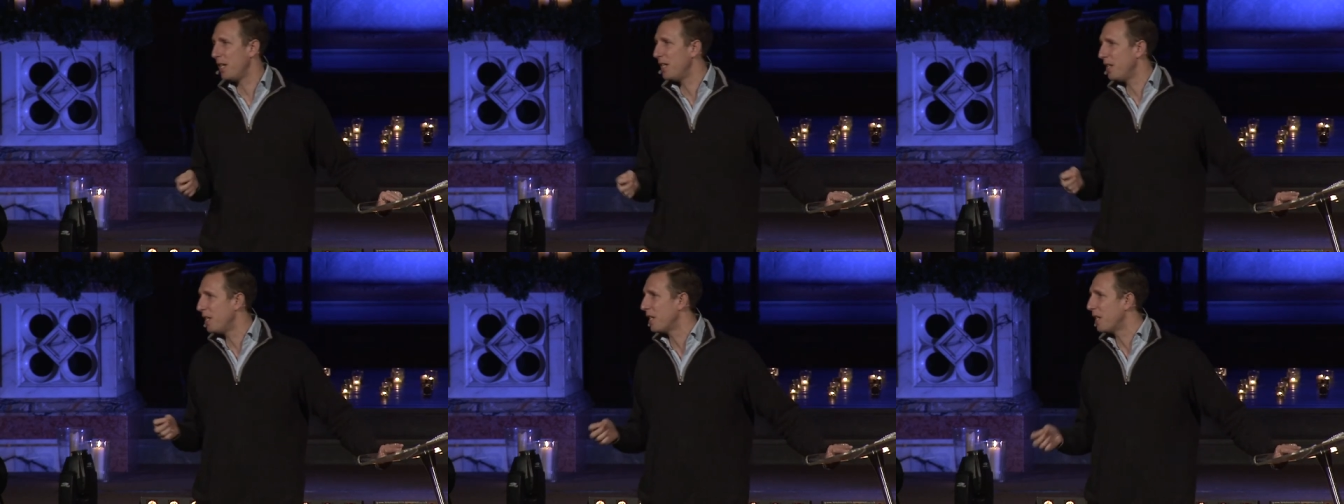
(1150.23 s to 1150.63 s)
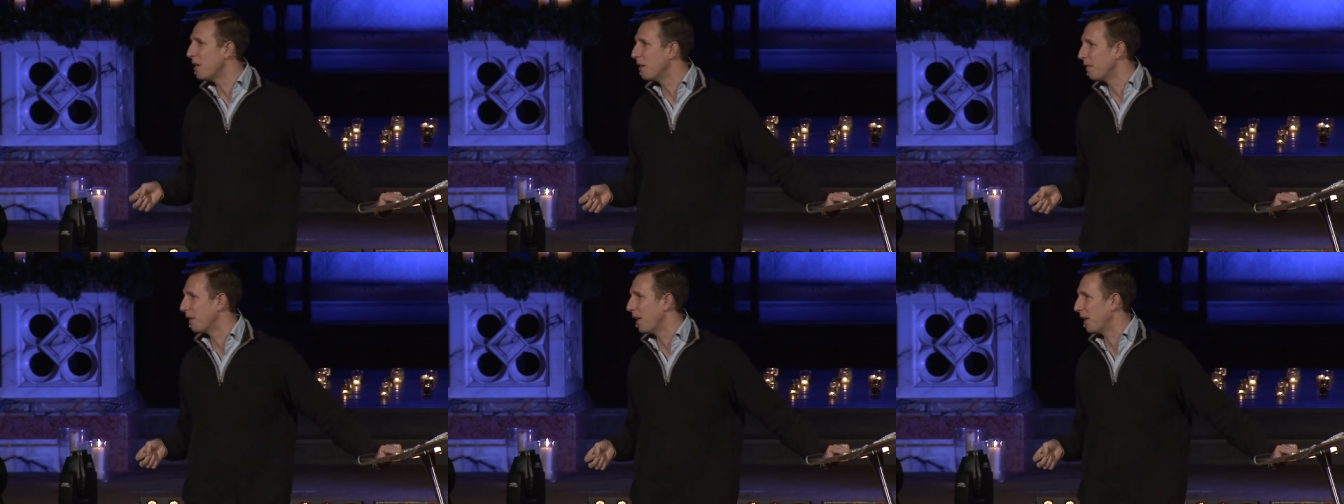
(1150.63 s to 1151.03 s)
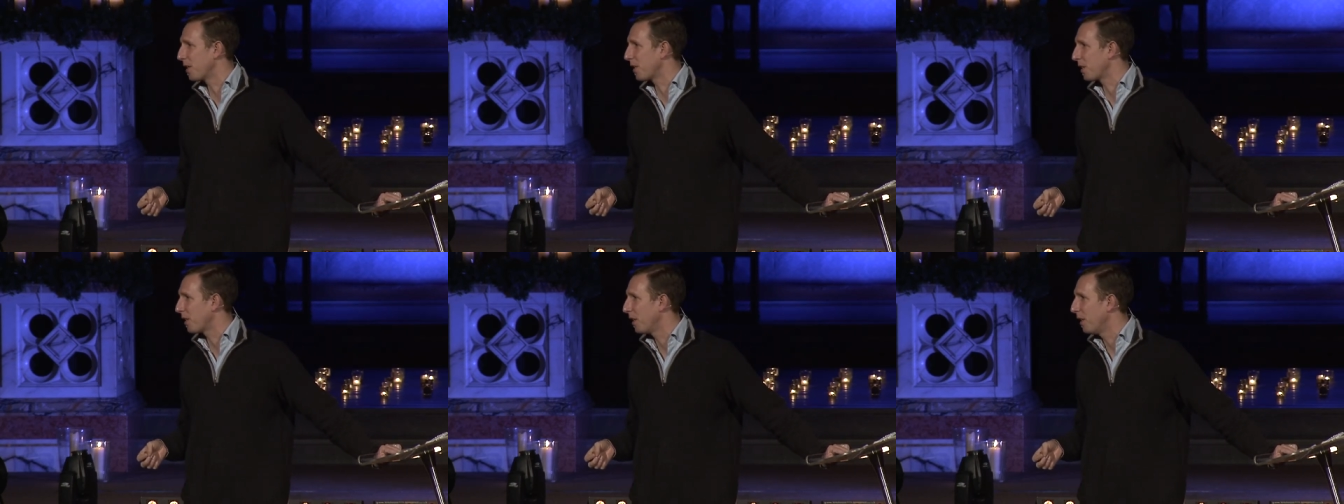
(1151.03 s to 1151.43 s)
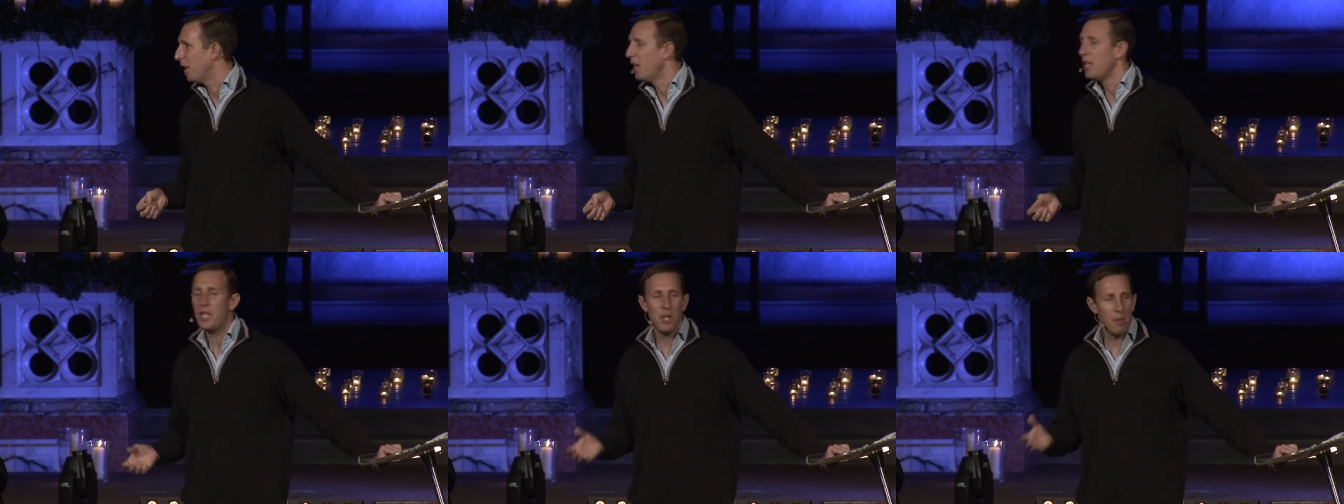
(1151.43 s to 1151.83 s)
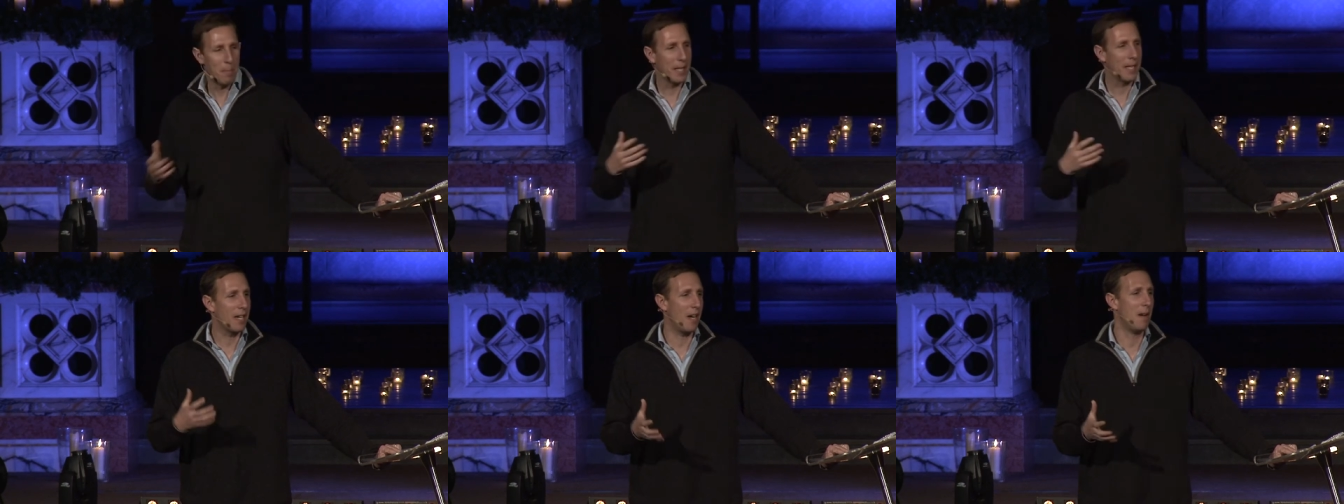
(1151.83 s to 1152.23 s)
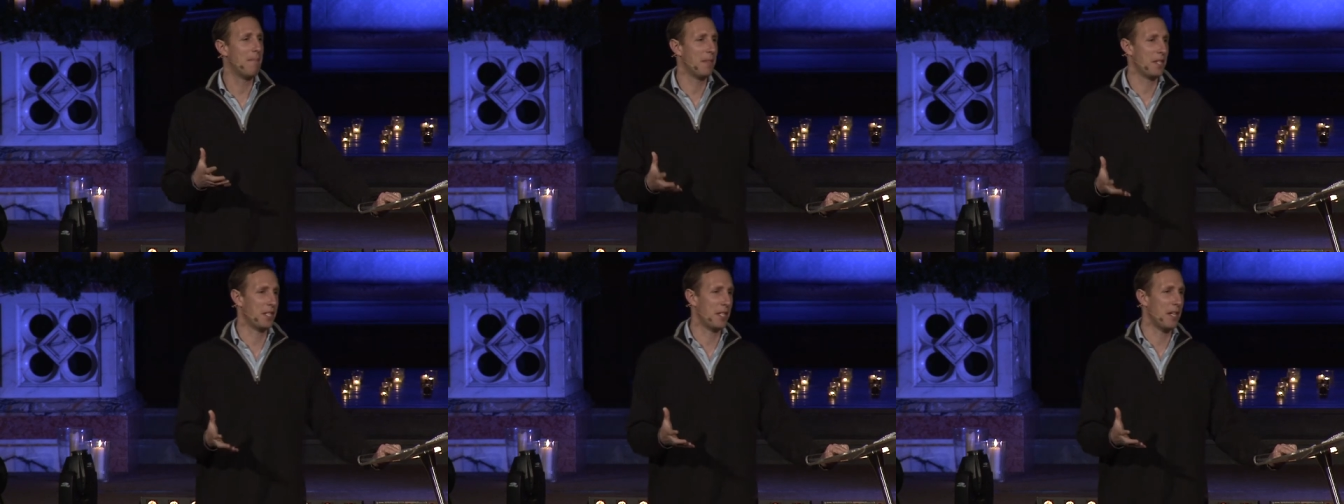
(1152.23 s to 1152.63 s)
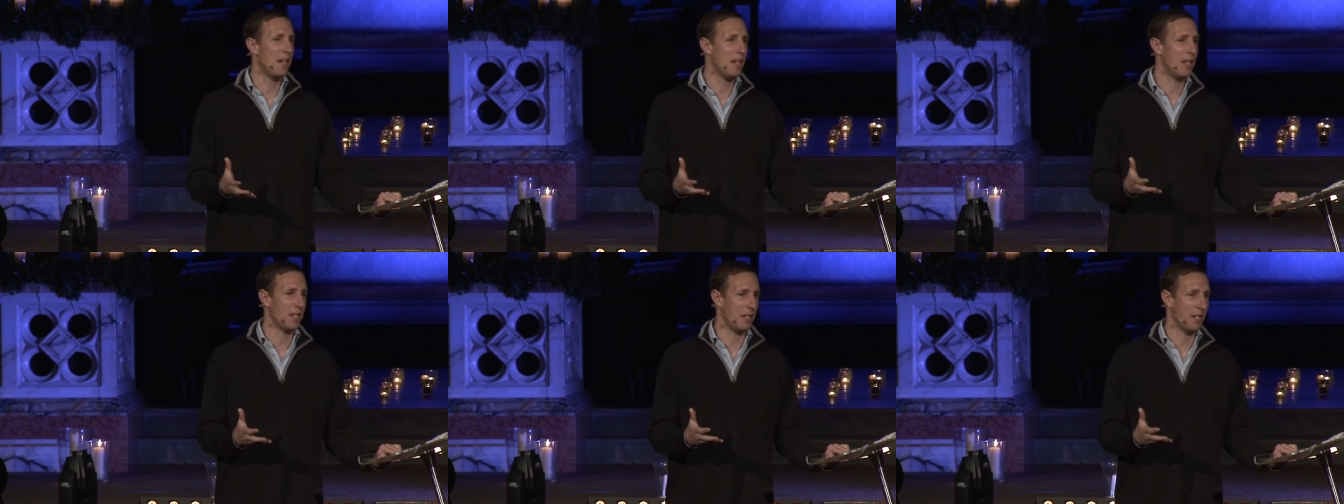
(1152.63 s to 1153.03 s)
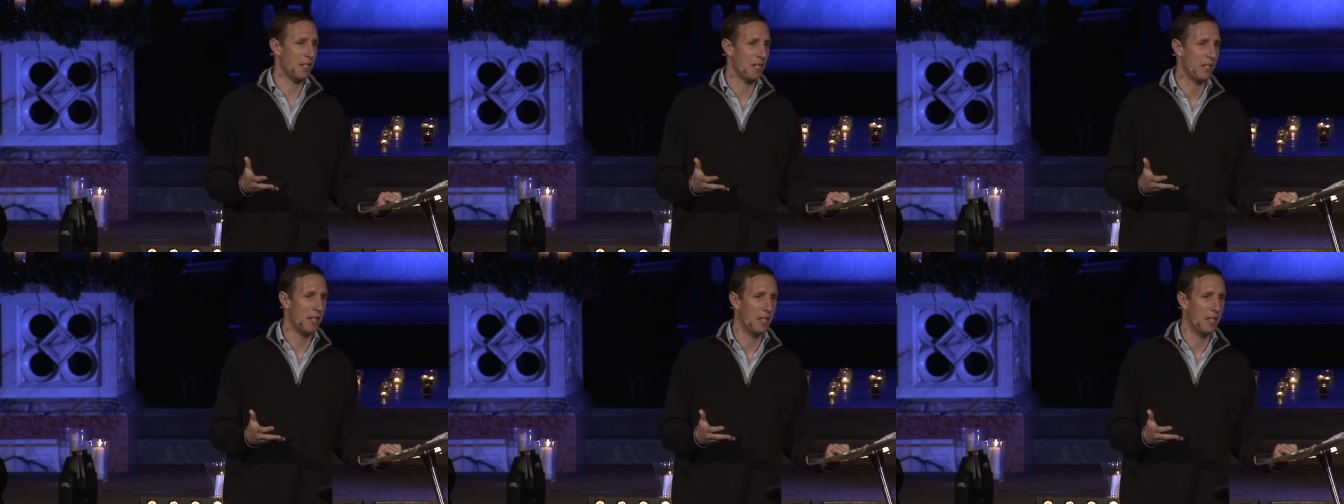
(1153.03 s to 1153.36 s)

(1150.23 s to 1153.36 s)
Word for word: in the universe. You become the stars."